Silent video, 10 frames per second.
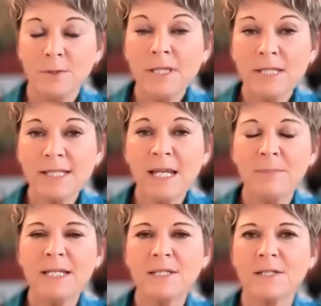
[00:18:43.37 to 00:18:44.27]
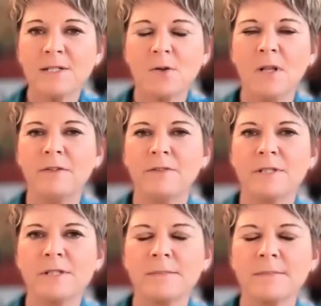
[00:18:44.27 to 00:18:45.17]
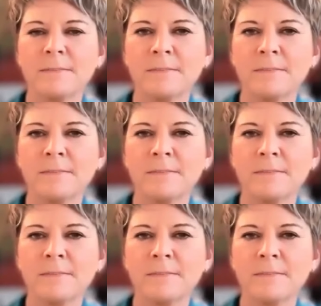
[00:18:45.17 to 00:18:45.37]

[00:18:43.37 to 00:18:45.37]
We're the same essence, all of us.